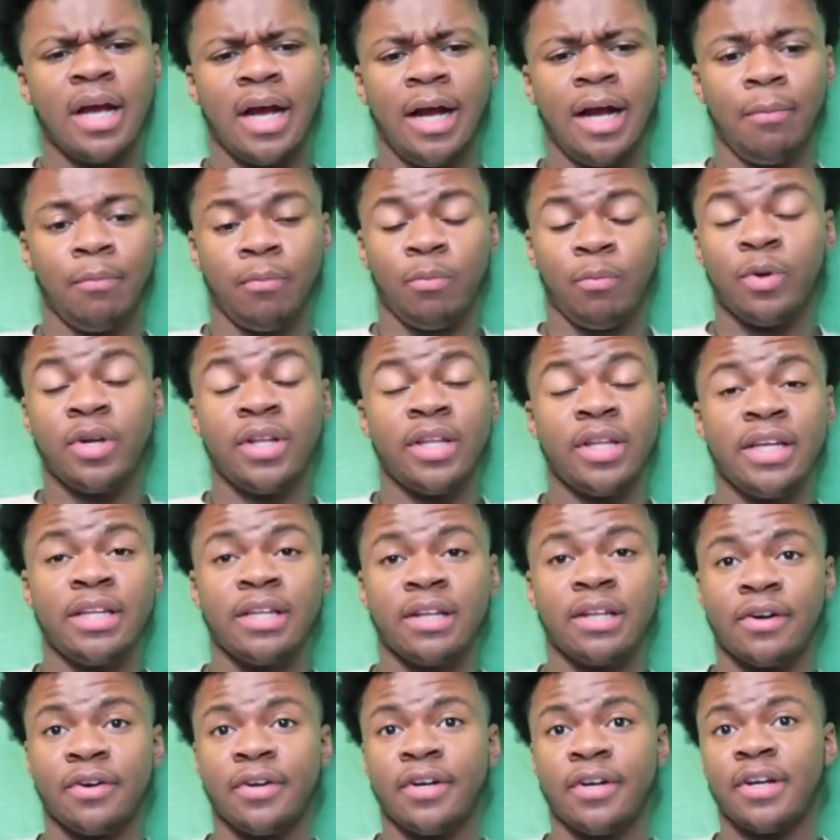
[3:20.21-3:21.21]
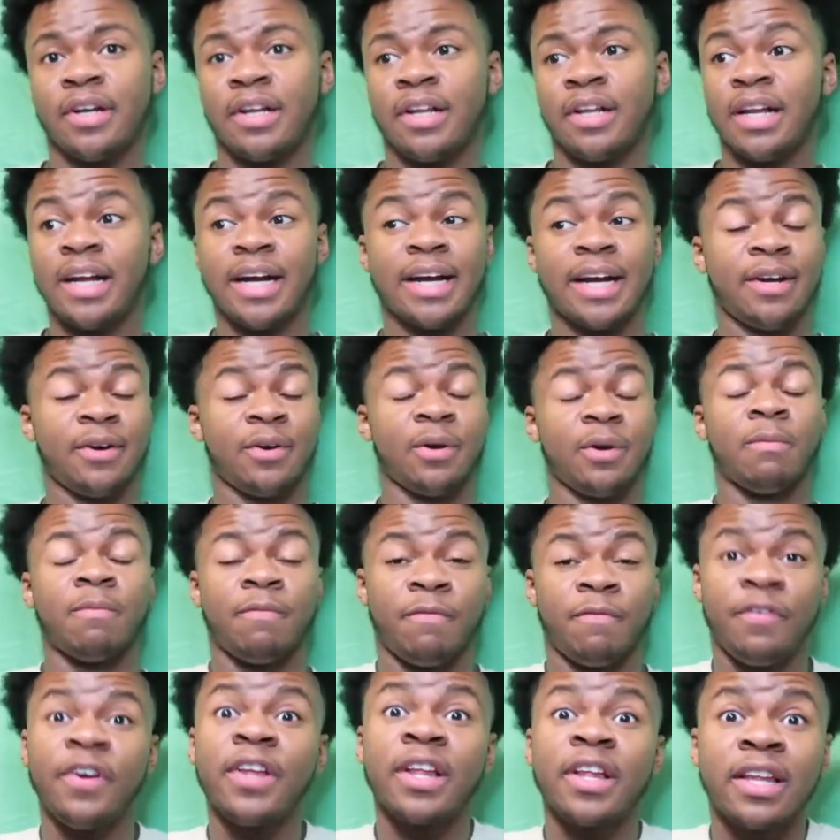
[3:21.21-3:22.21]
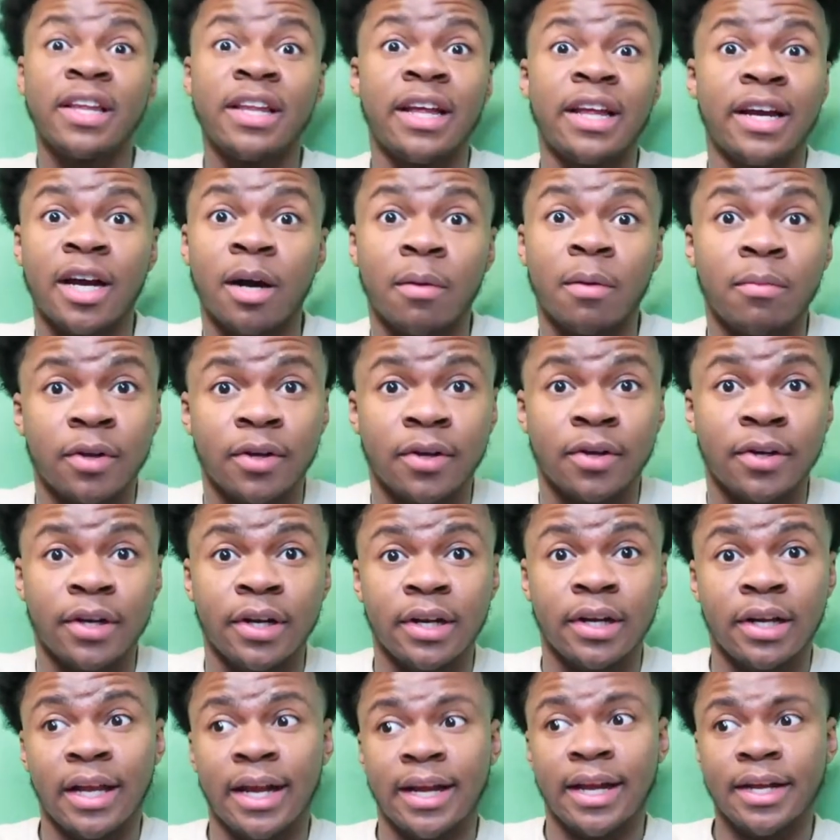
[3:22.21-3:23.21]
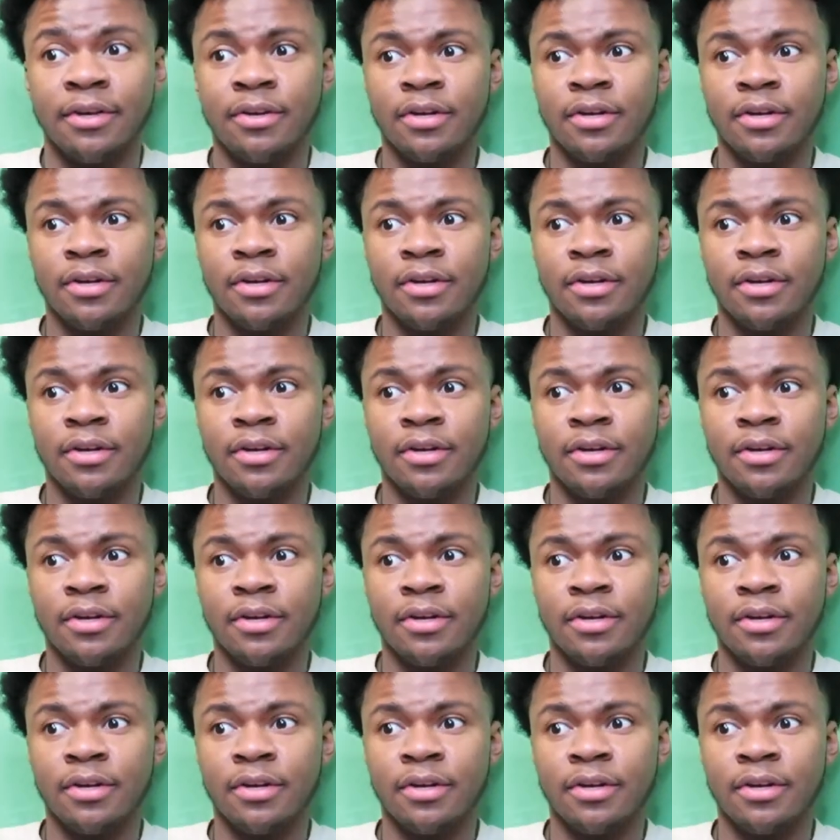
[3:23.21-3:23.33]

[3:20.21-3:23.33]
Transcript: I'm really learning a lot. I'm feeling like I'm learning a lot.